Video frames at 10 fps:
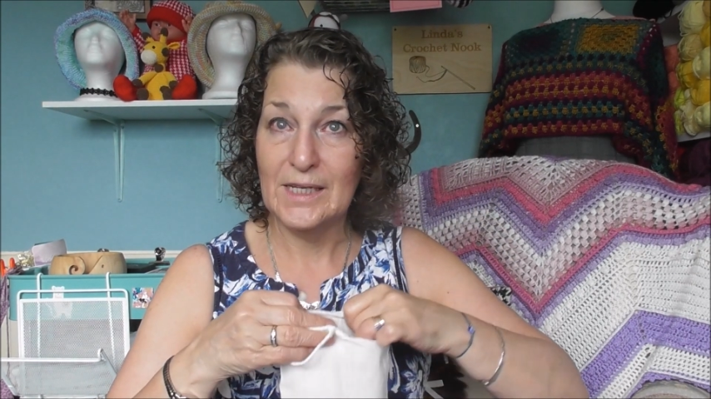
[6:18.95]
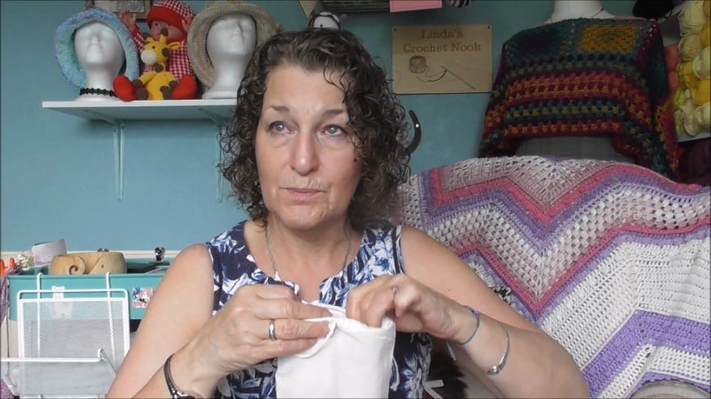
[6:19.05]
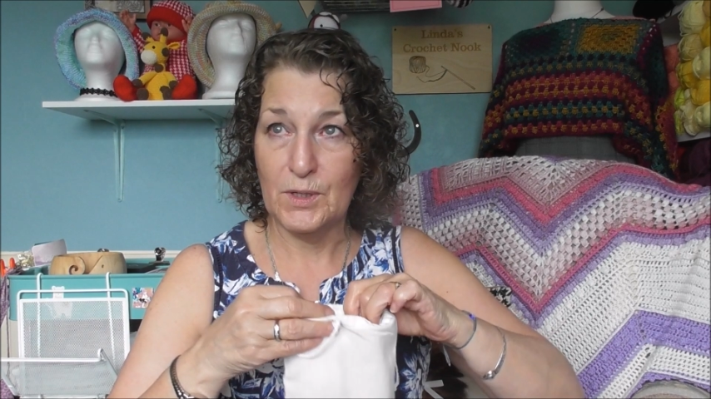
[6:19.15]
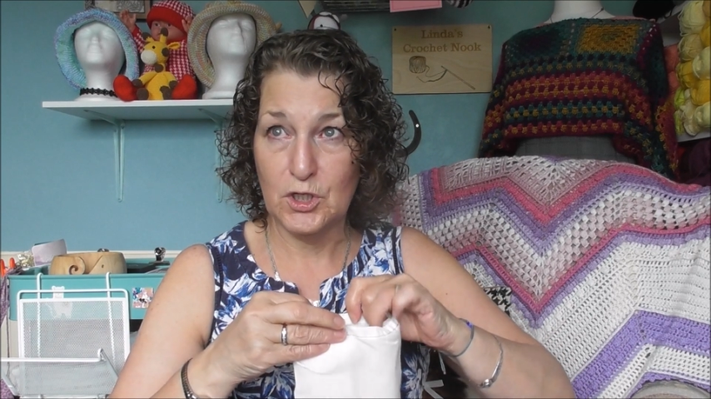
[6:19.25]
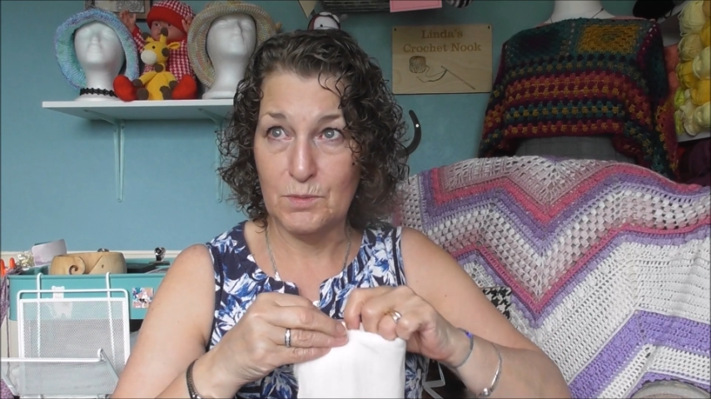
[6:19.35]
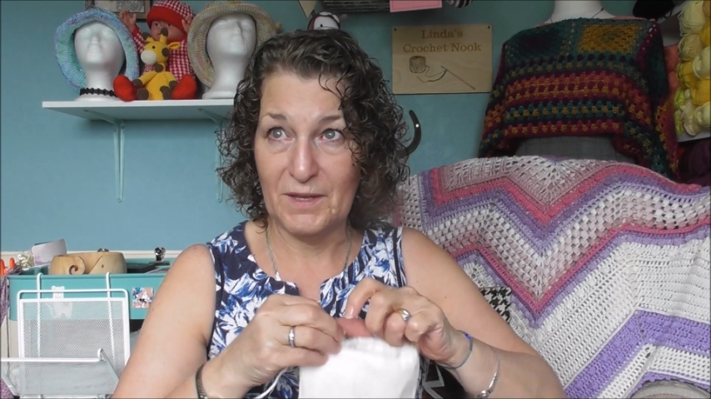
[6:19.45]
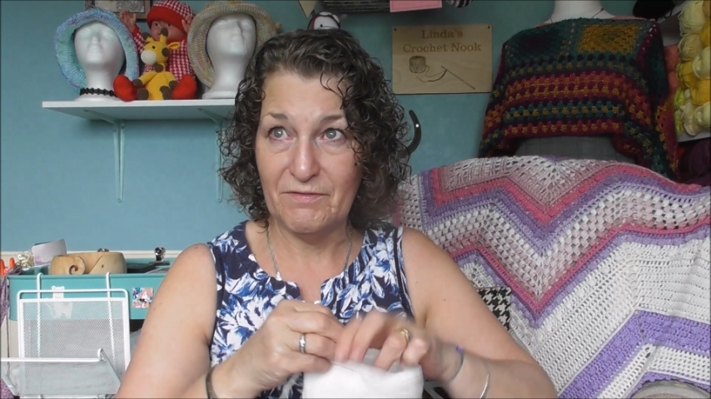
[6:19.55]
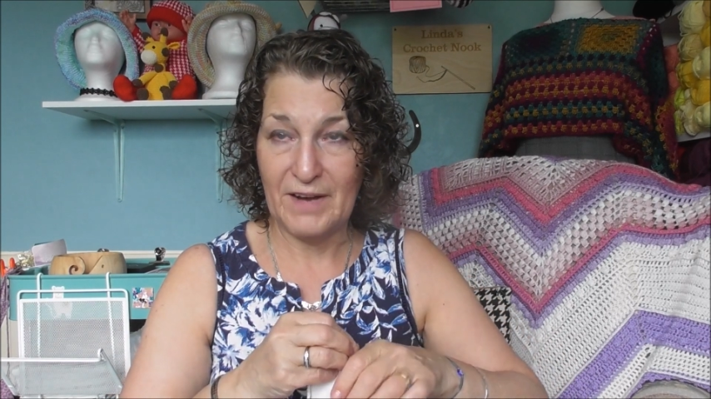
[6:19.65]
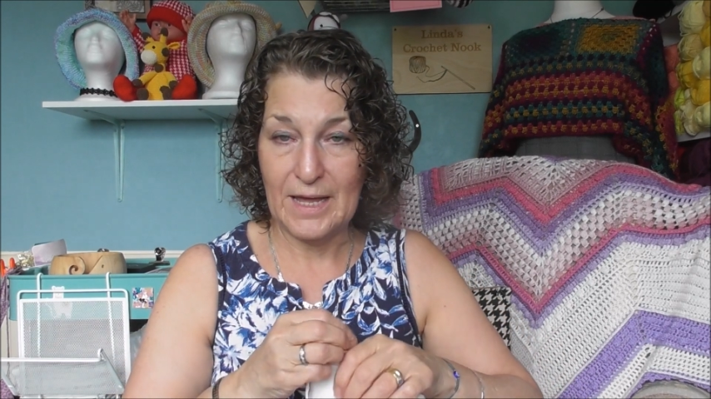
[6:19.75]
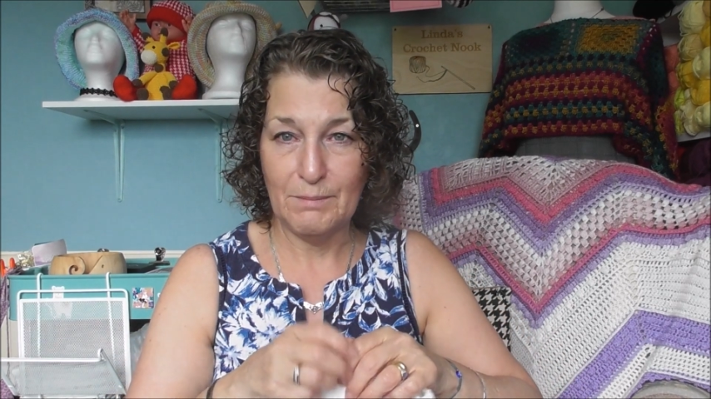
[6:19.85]
It's supposed to be
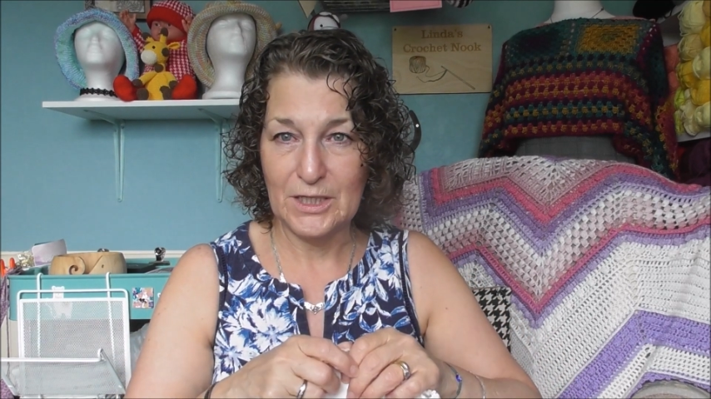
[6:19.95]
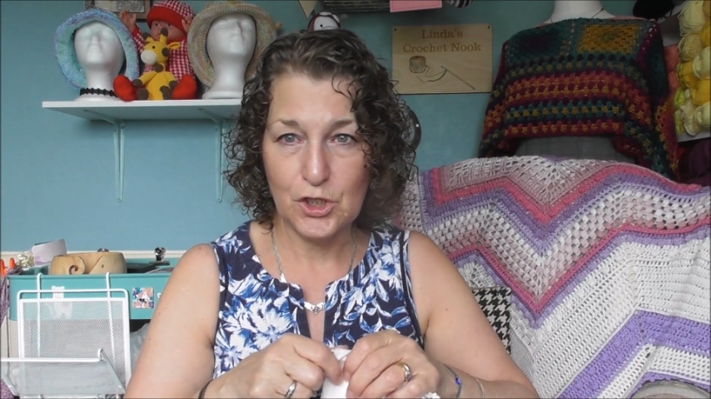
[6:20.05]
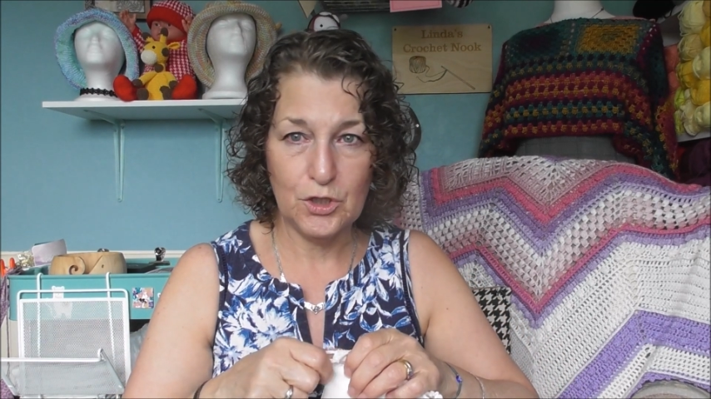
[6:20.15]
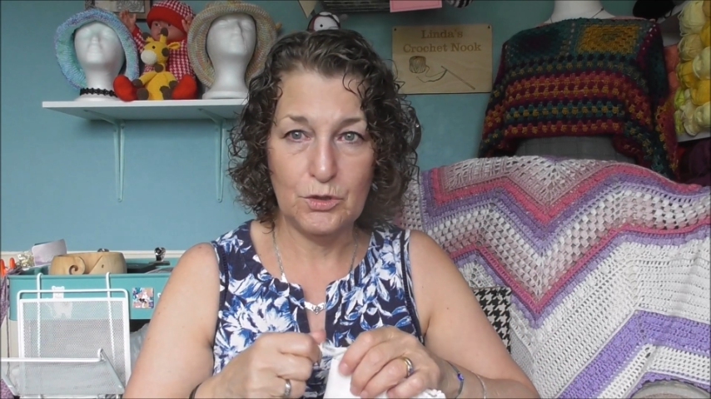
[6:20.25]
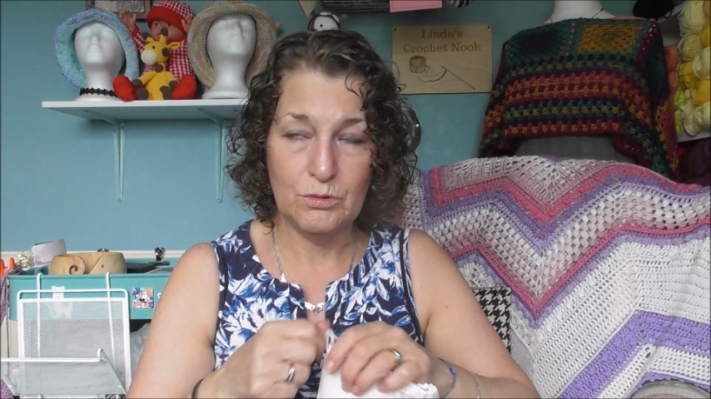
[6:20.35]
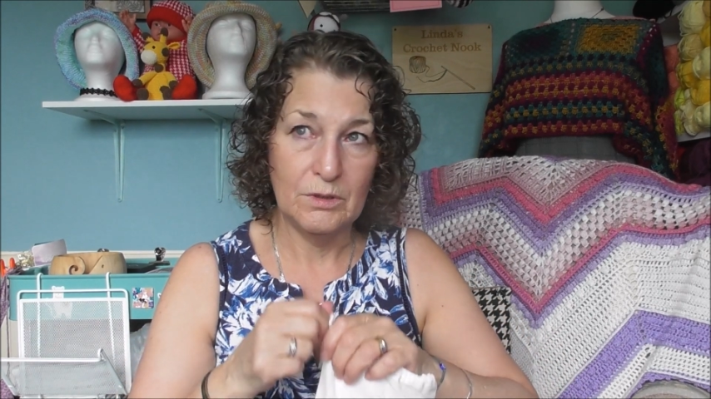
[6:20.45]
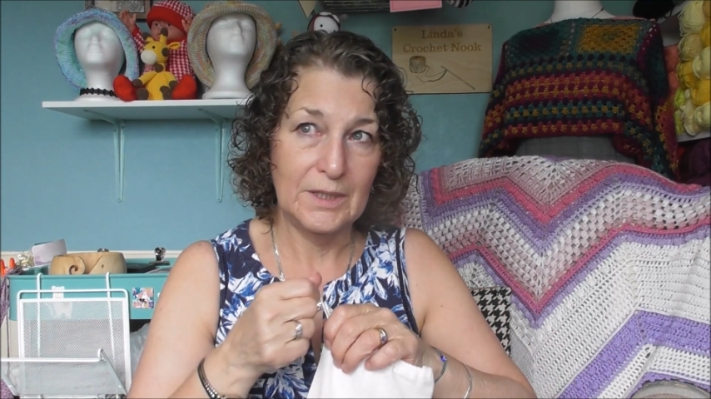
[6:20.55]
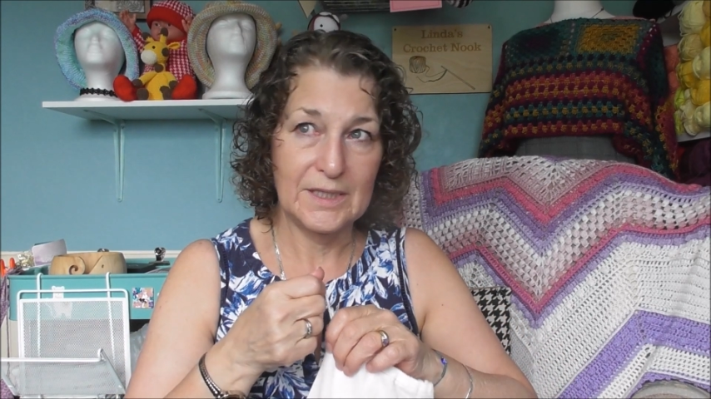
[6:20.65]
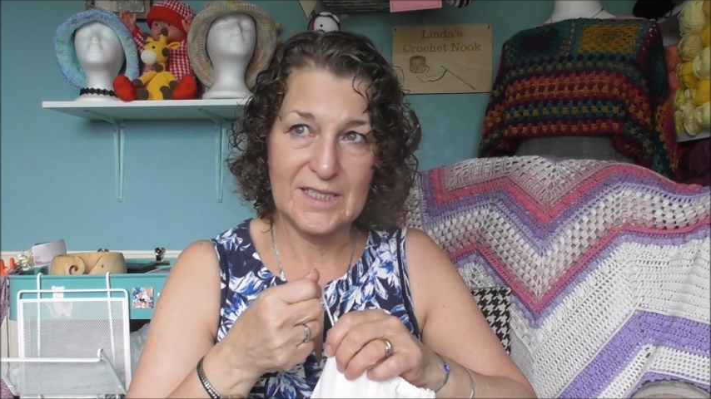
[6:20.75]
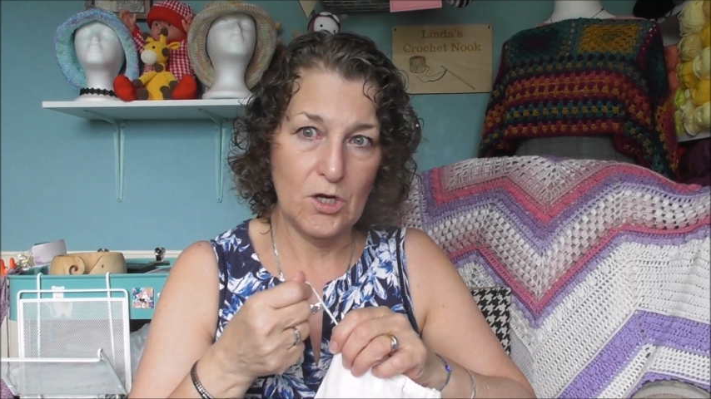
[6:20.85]
flaming June.
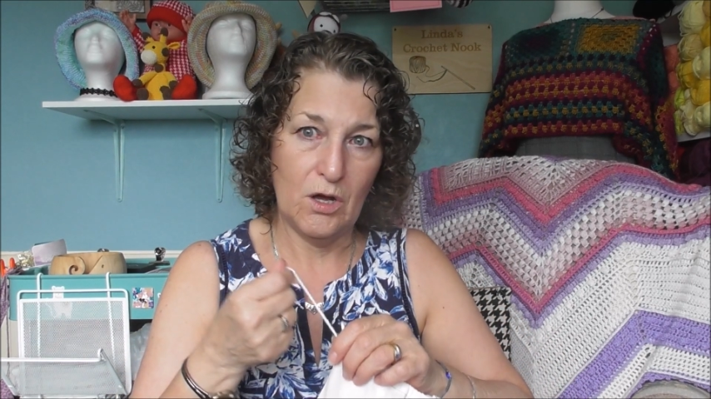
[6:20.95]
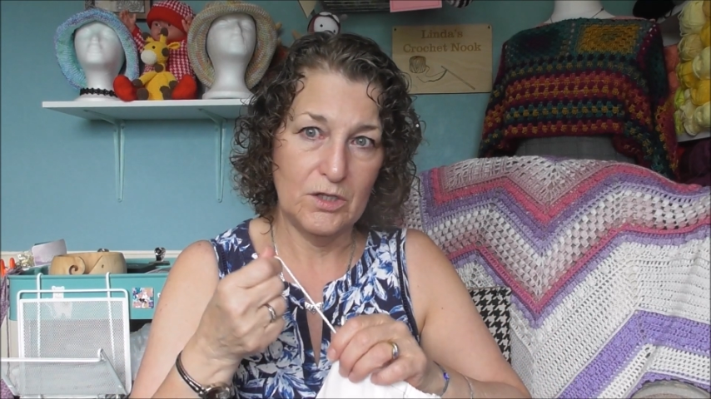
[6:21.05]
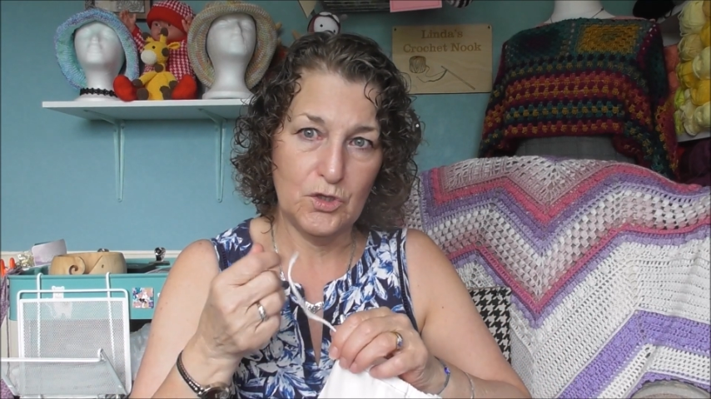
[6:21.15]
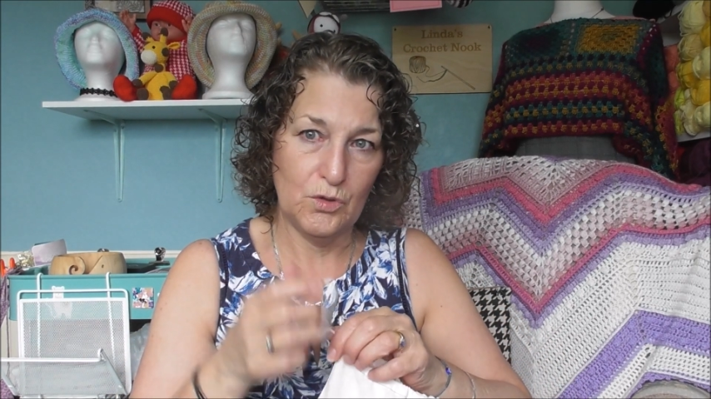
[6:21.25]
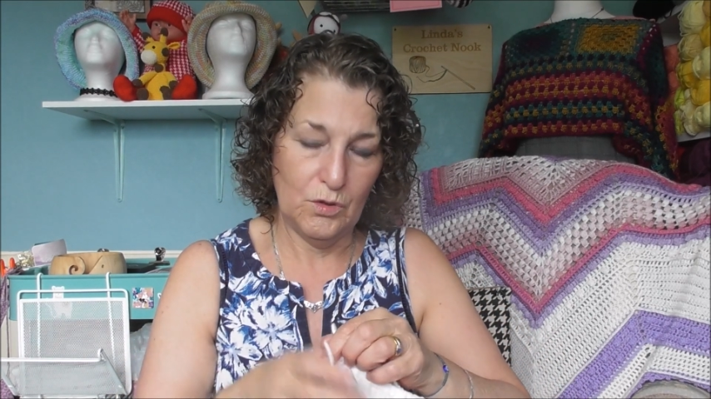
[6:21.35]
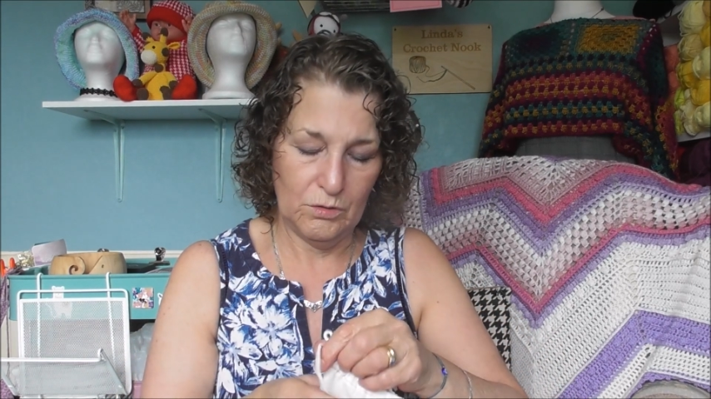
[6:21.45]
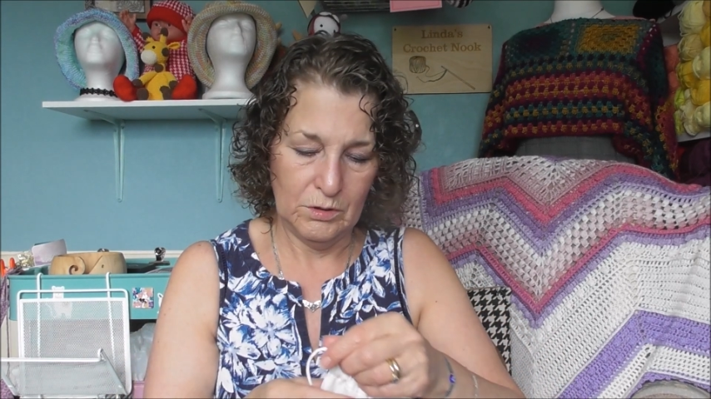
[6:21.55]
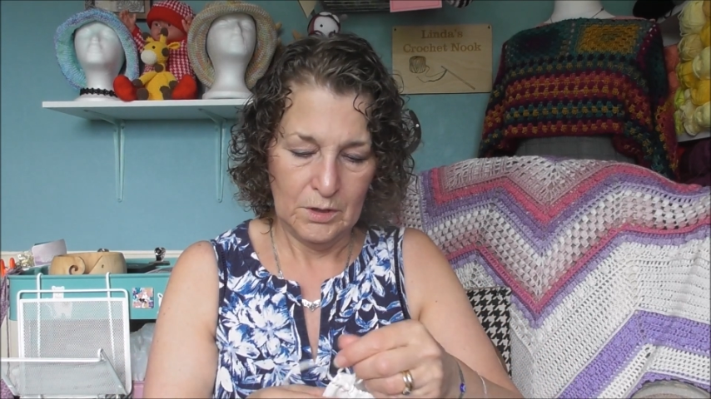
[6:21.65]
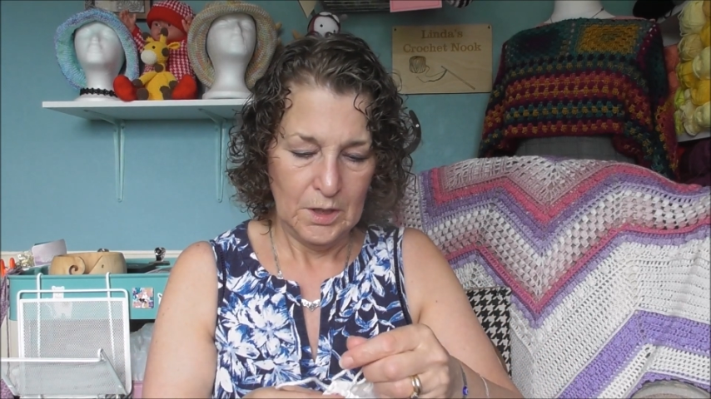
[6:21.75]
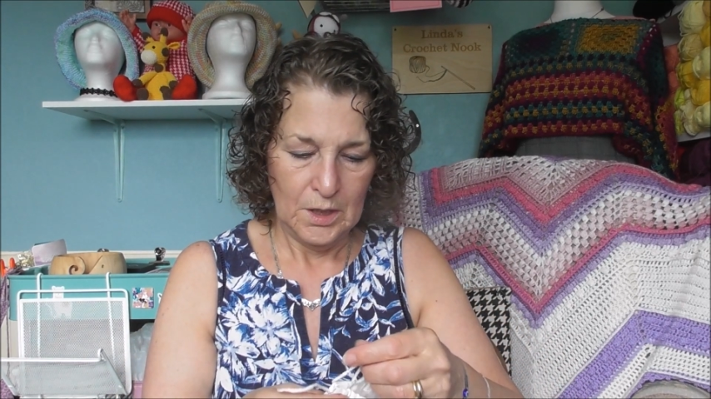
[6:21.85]
It's not at all.